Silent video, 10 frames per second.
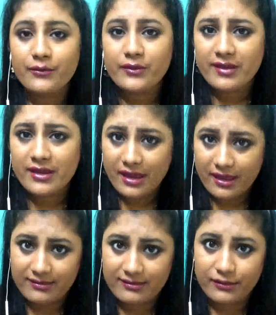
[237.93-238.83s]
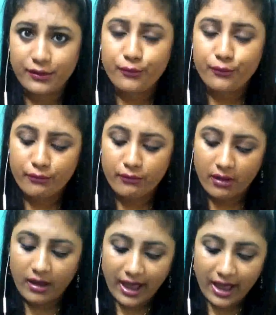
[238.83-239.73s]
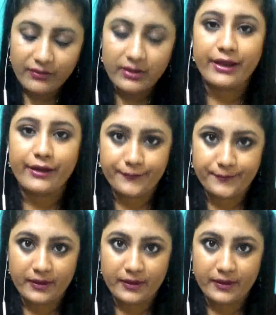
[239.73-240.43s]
I would say yes, you have a life